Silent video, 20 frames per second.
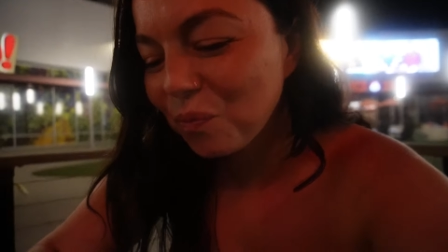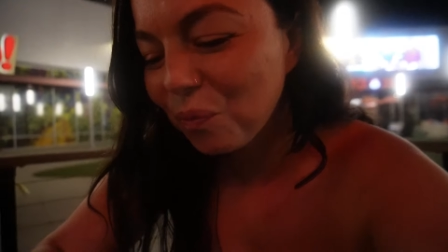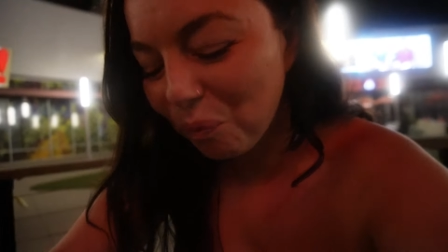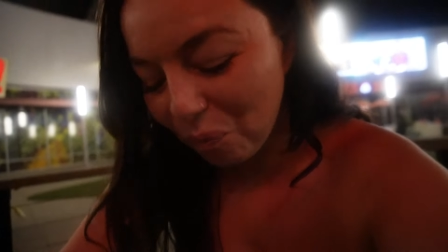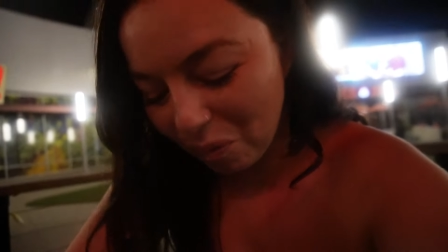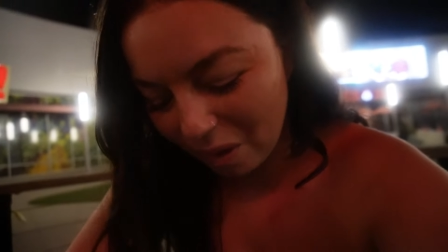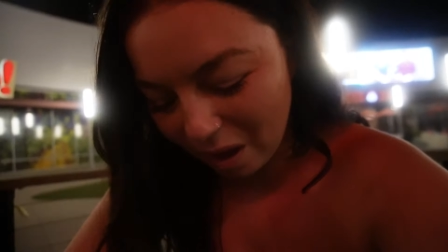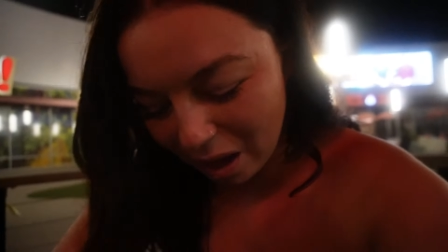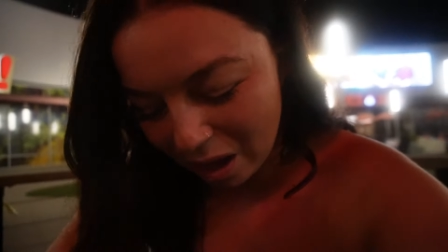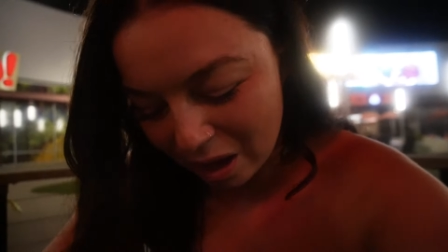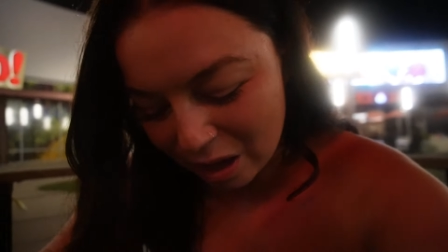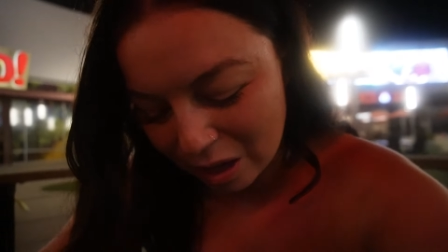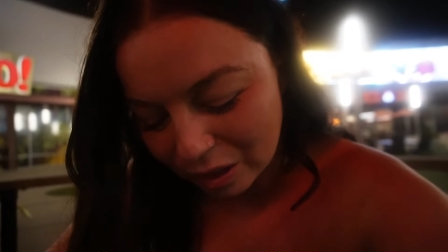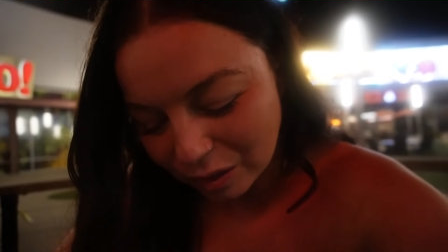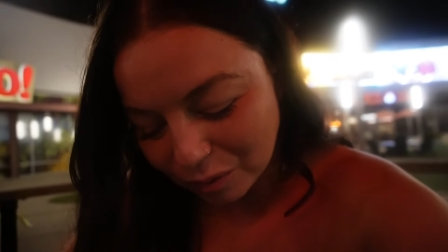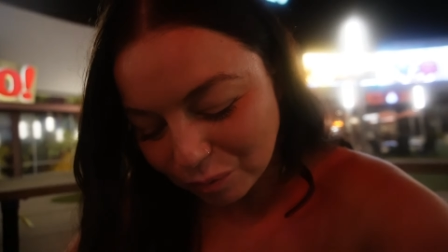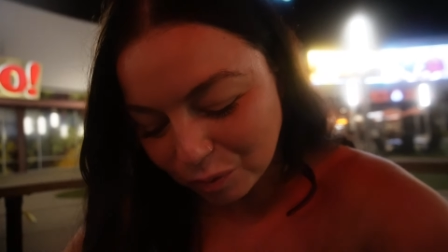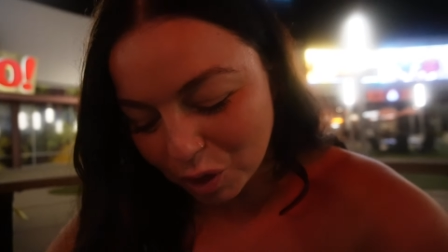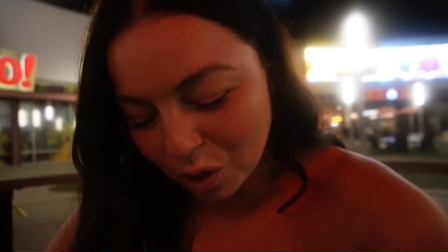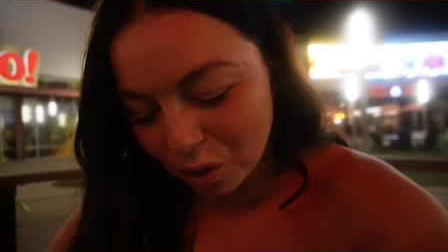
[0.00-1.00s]
zero.
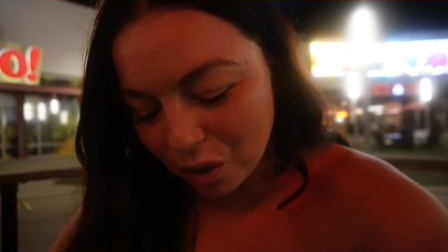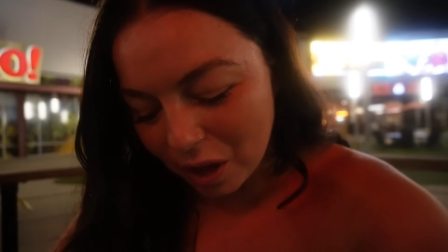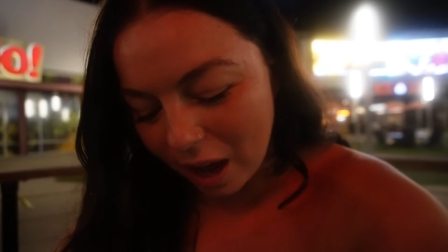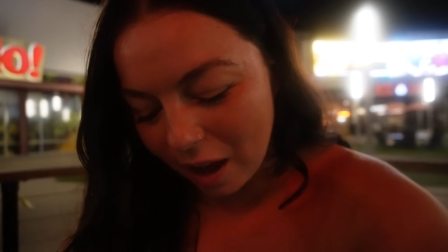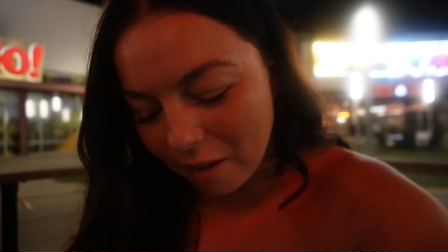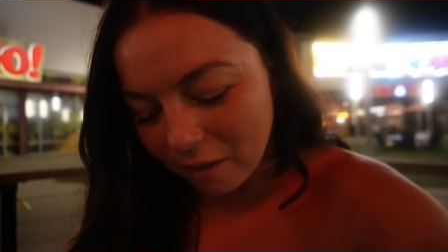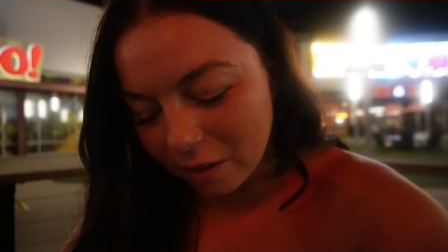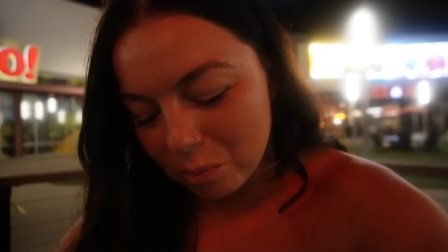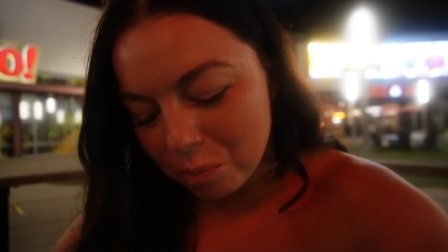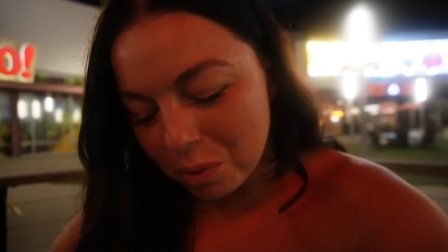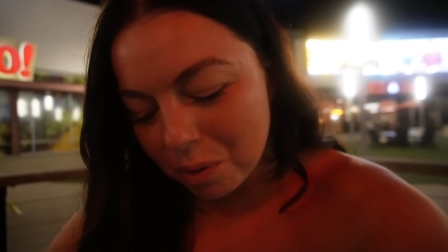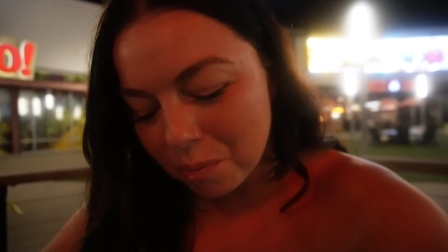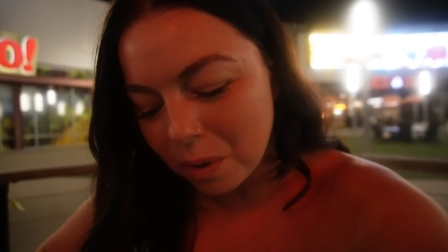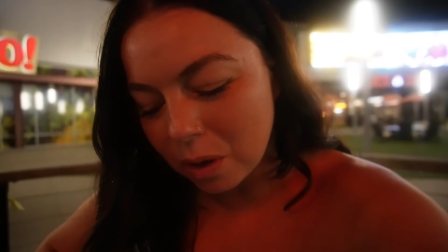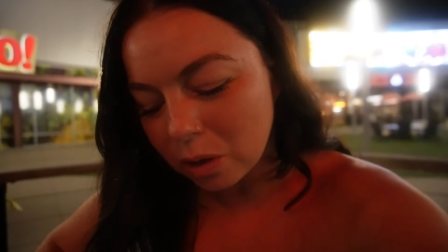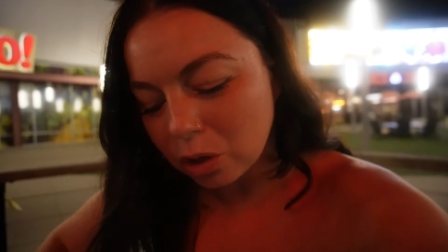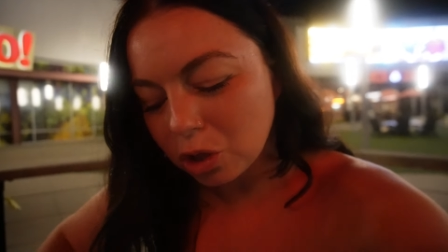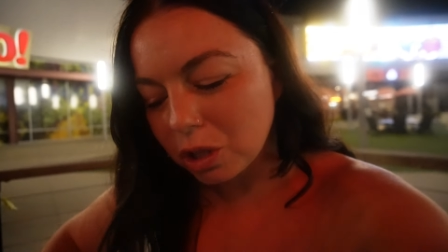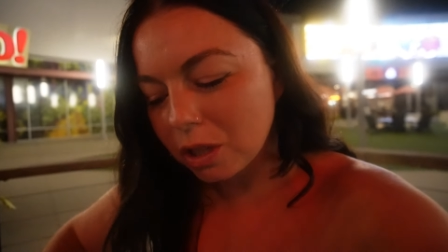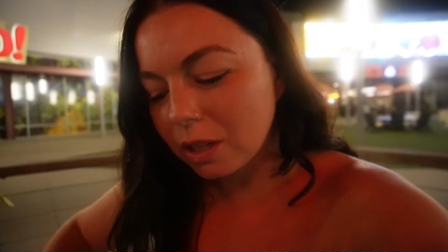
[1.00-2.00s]
so they have a
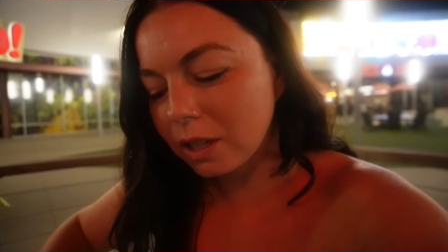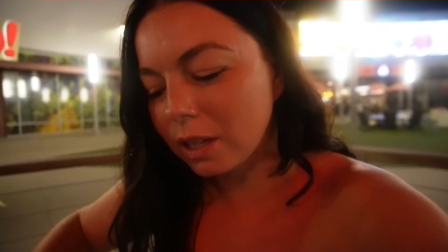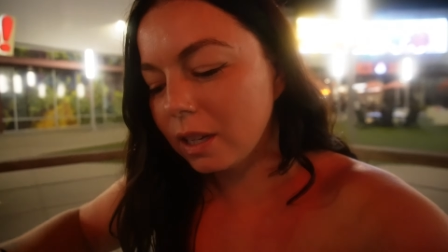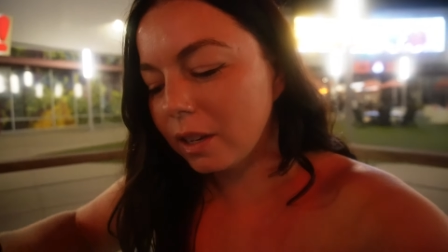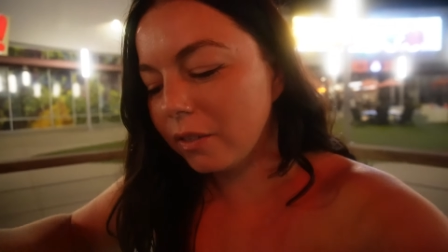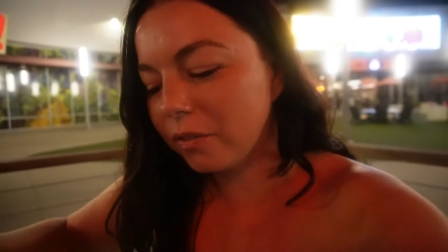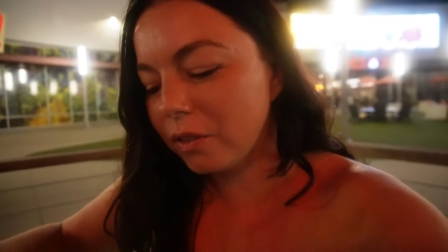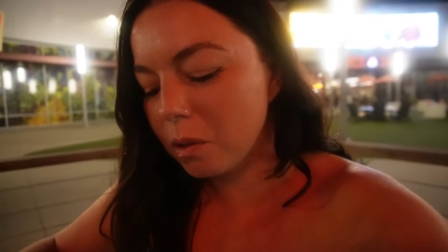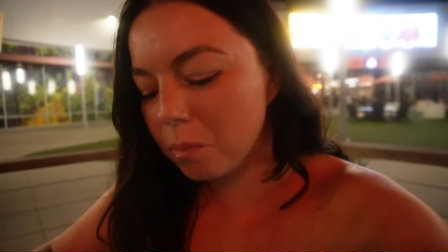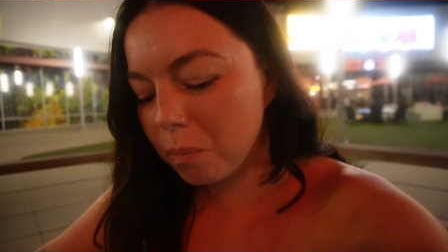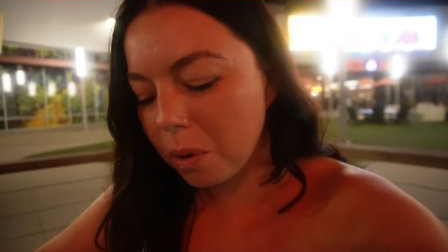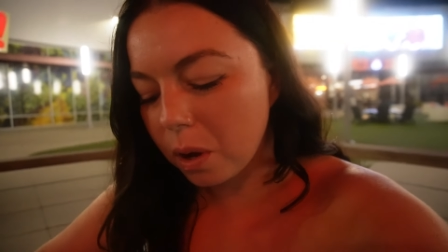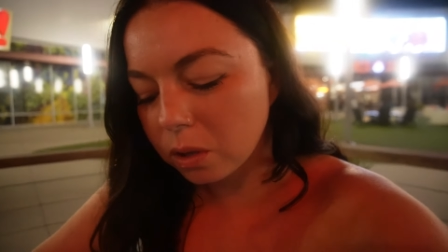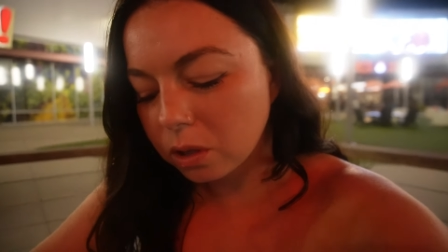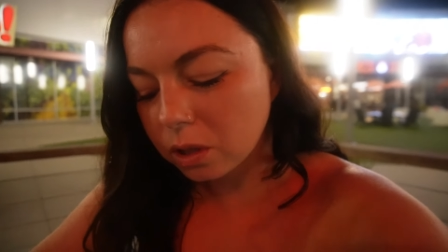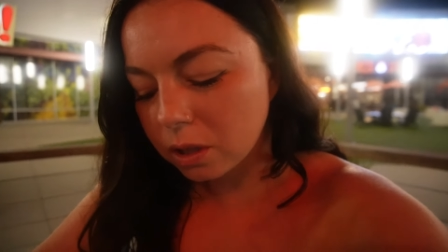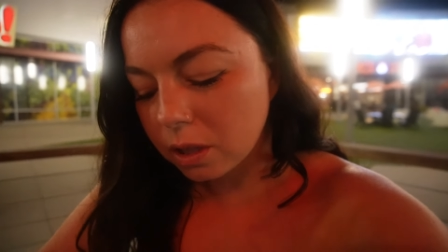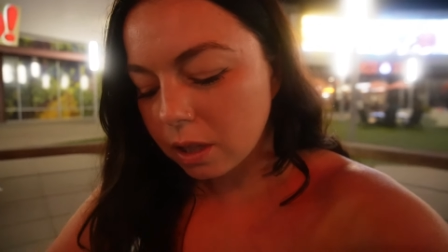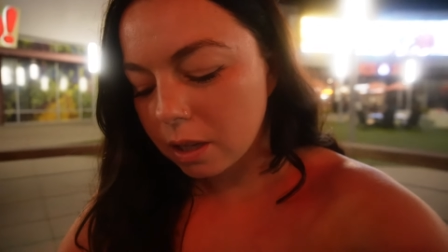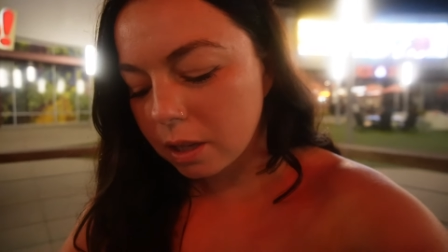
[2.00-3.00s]
promotion and if you
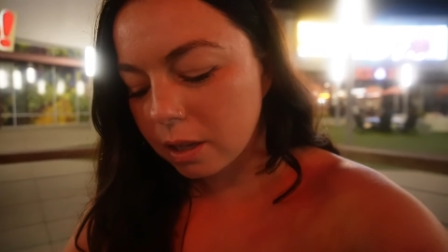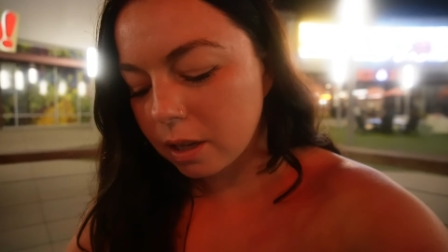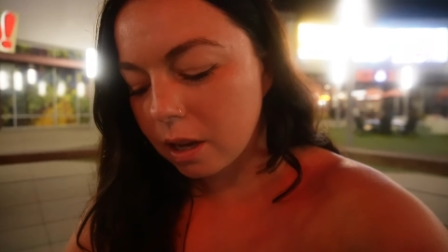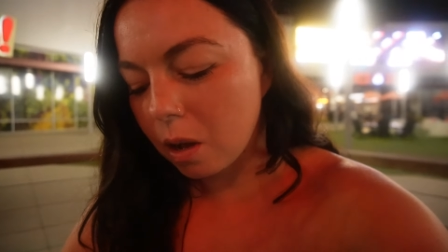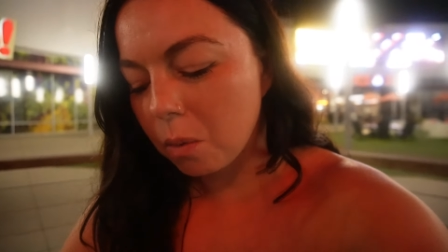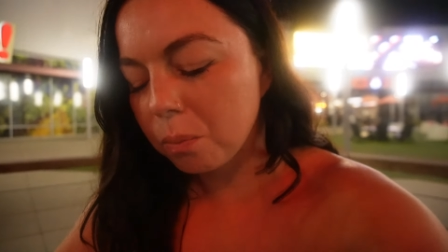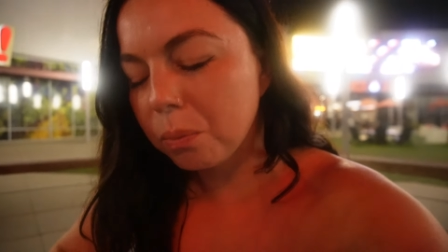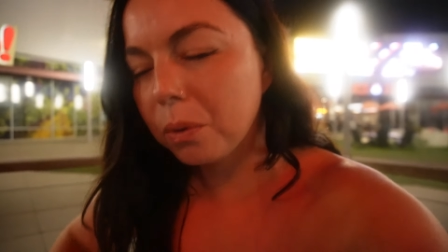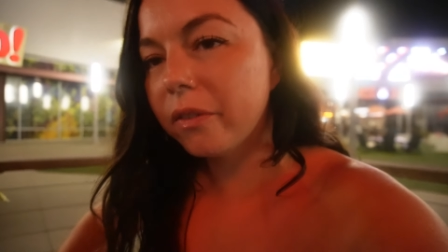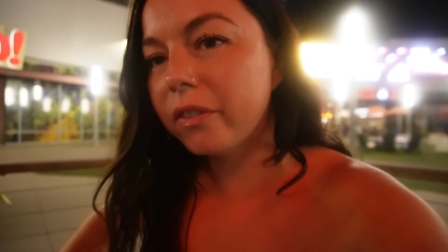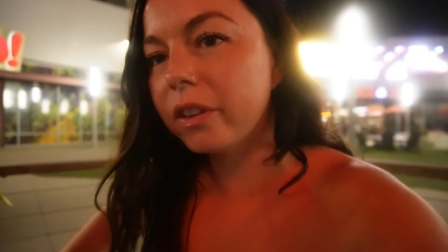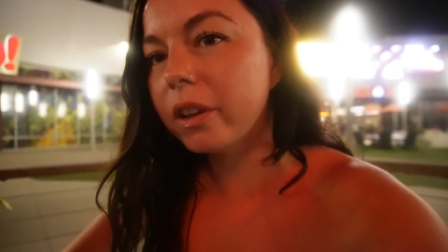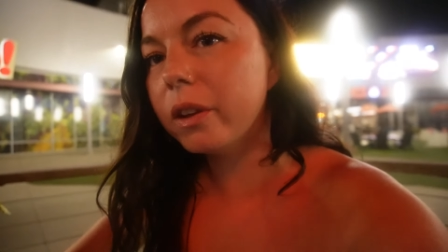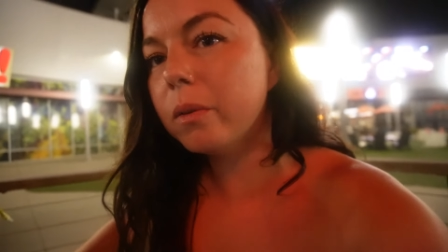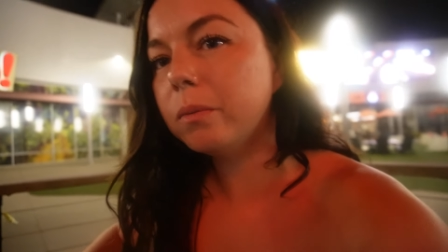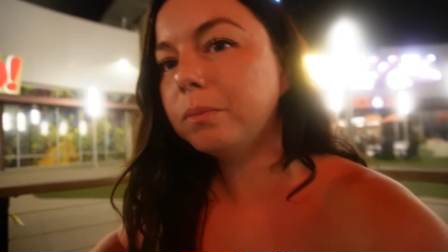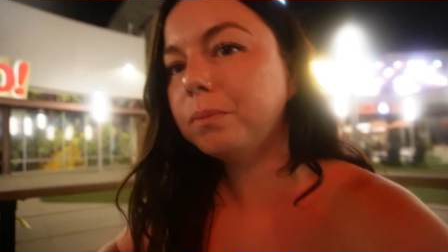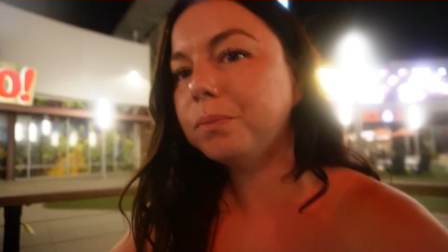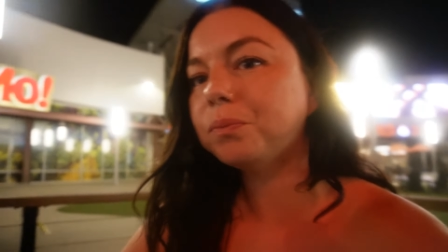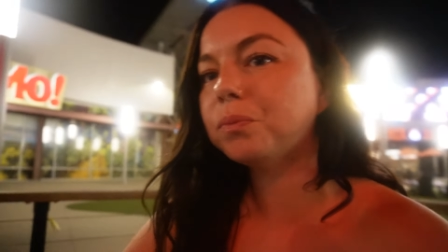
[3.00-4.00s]
post a Yelp review,